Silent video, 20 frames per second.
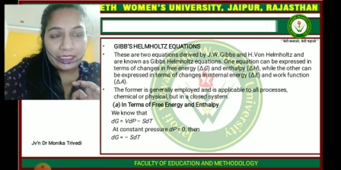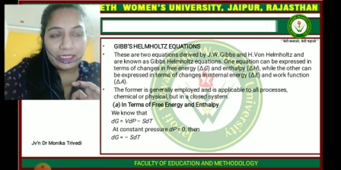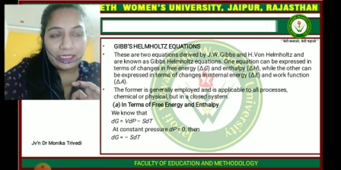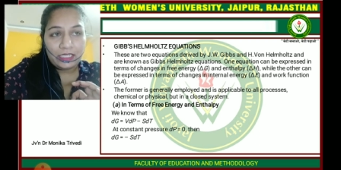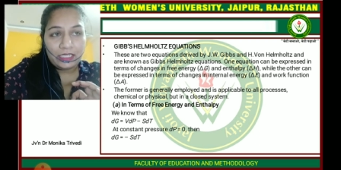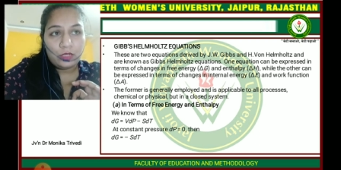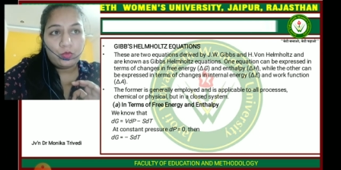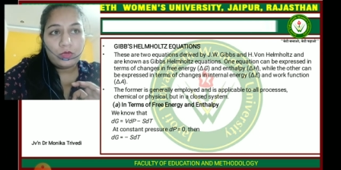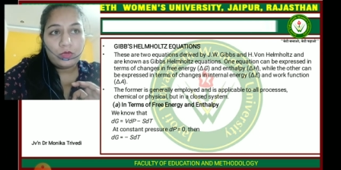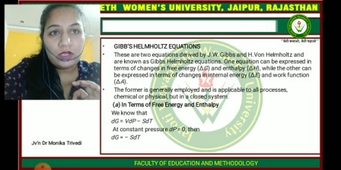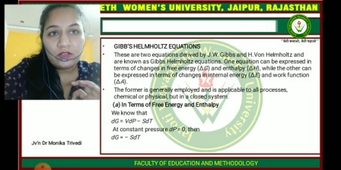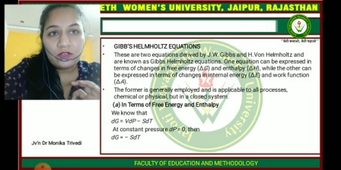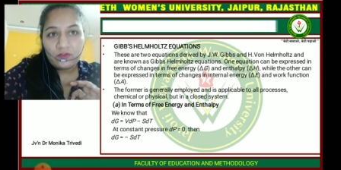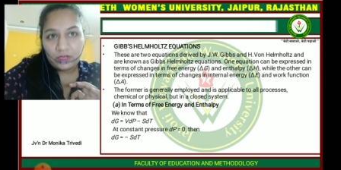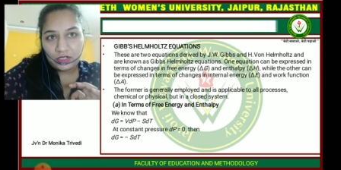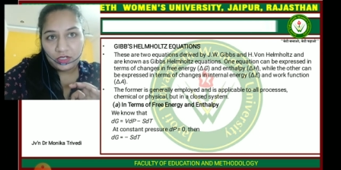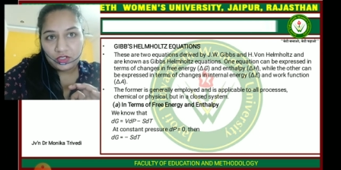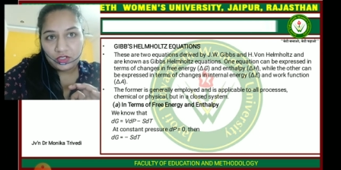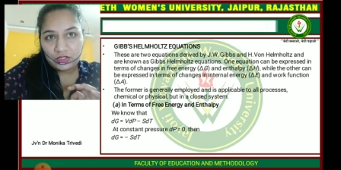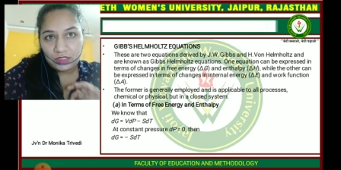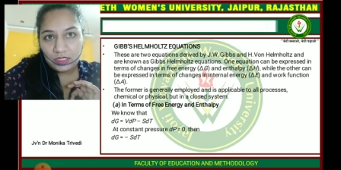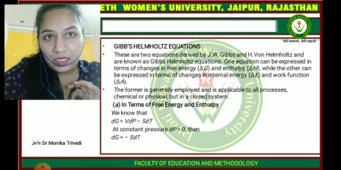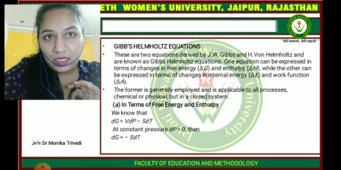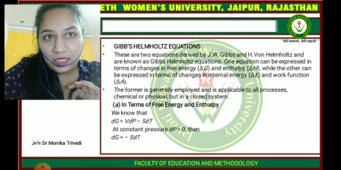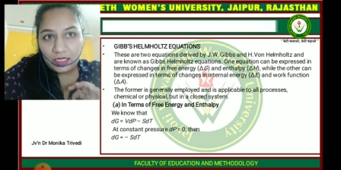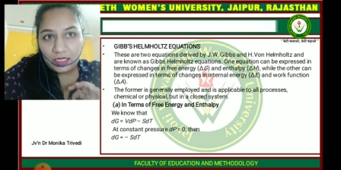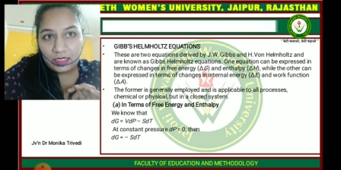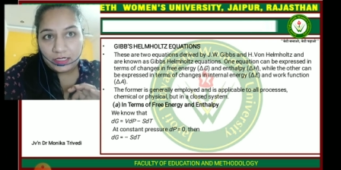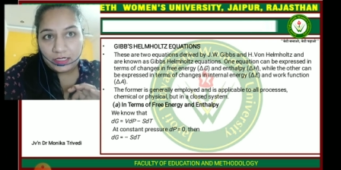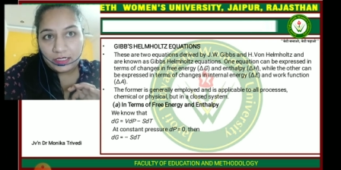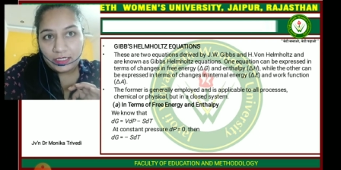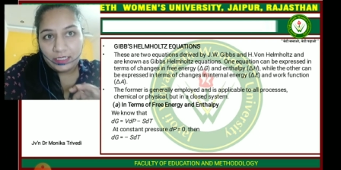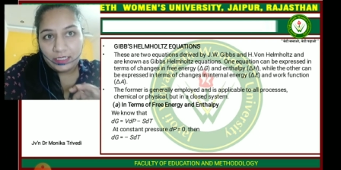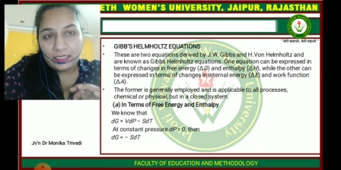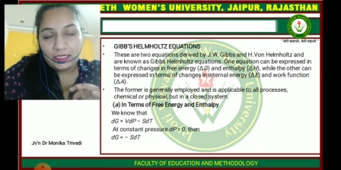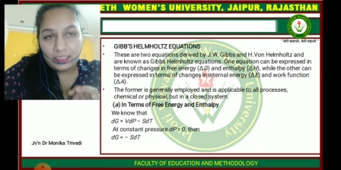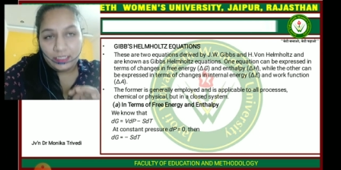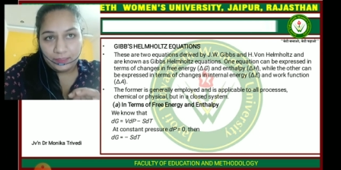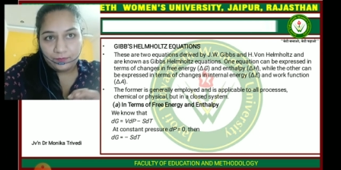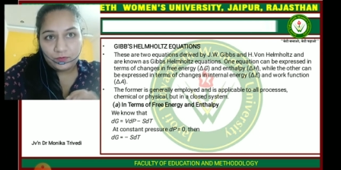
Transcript: and work function del A.